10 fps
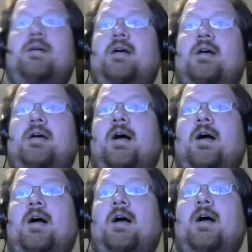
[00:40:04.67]
You
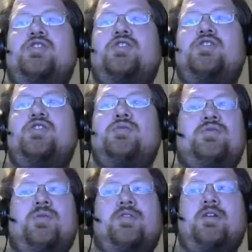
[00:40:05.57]
didn't choose whether
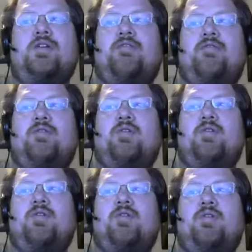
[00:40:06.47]
or not you have. Well, when
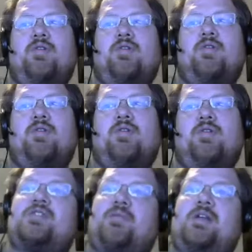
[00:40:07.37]
you get your bag of books, you also
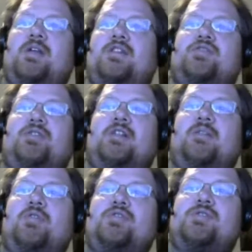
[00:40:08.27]
get 3 additional
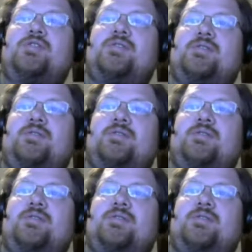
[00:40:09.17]
healing potions.